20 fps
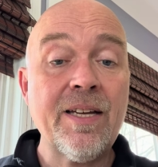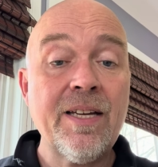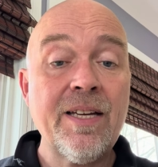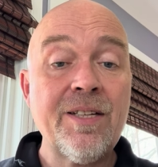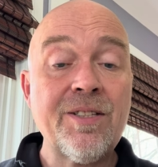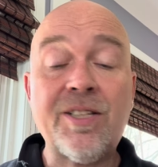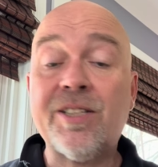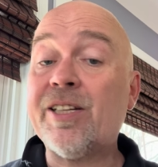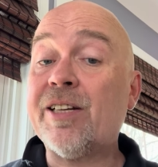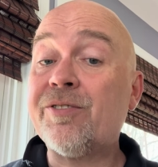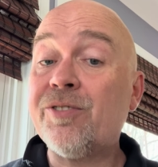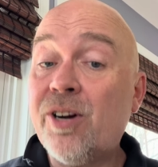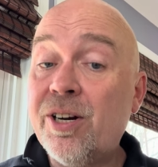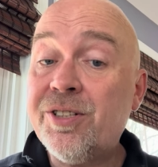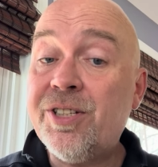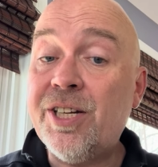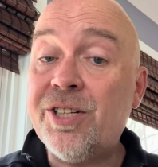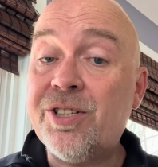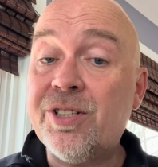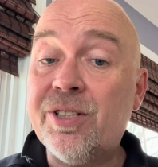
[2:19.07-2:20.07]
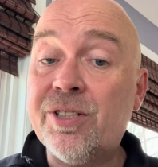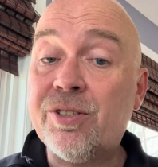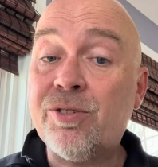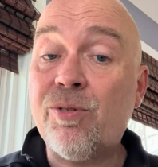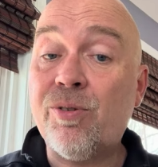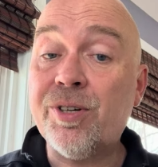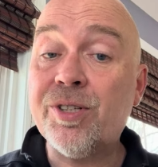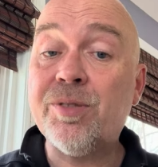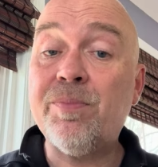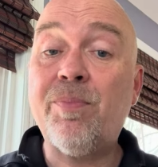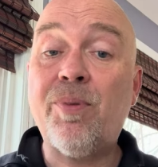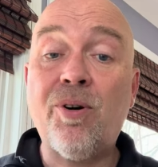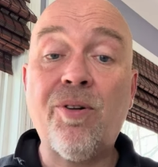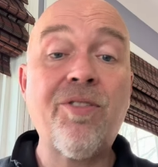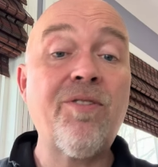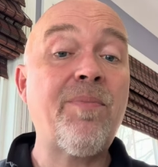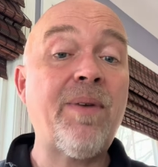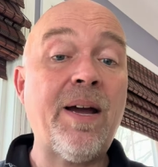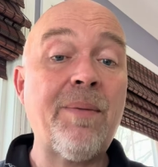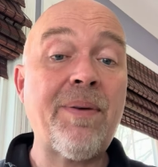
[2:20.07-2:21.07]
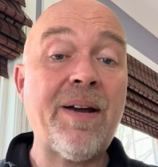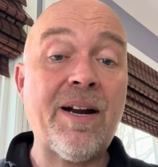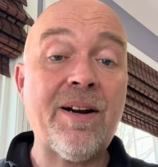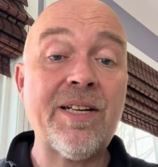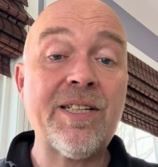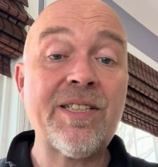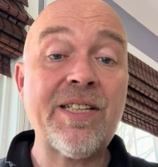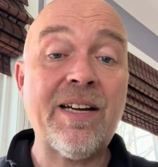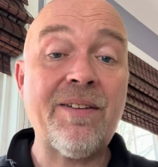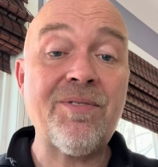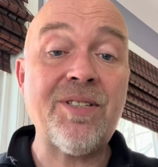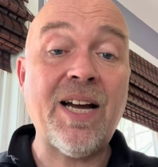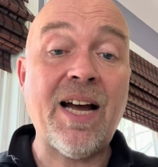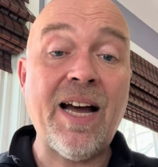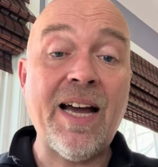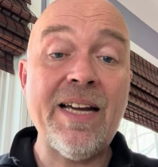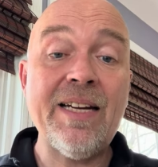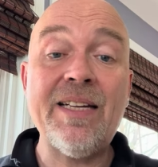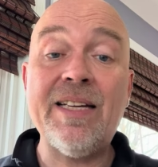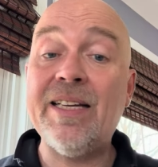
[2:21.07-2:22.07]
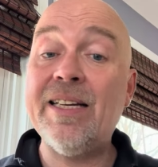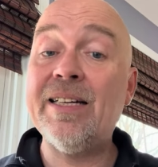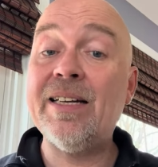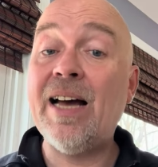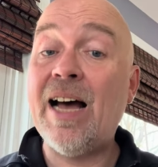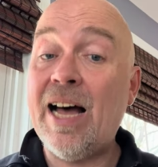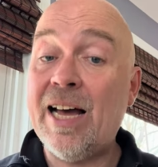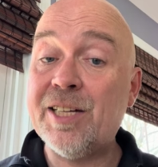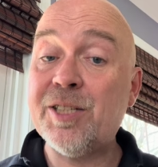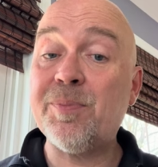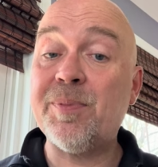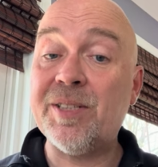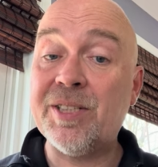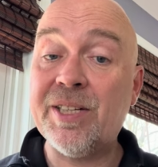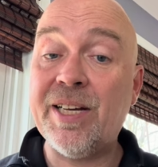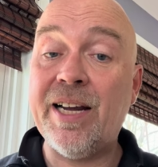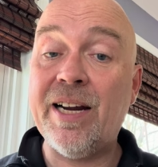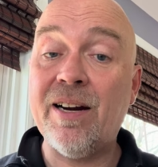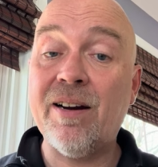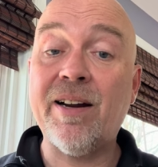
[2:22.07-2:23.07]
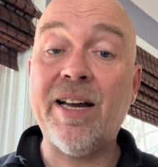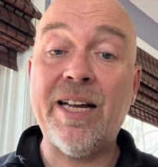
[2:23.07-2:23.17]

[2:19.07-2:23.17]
Since I started teaching this course, both of my parents have died in hospice care,